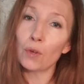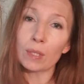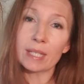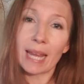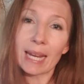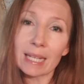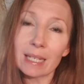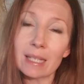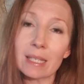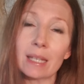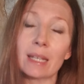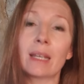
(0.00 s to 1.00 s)
your
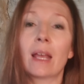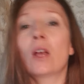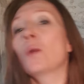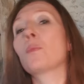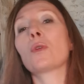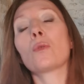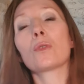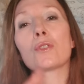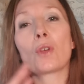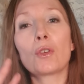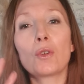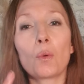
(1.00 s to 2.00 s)
technicity, but also
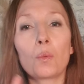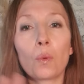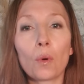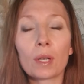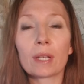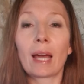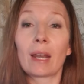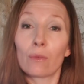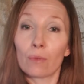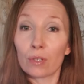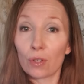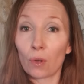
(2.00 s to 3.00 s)
your watercolor
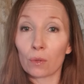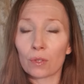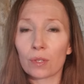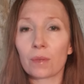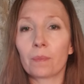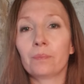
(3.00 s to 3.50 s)
results.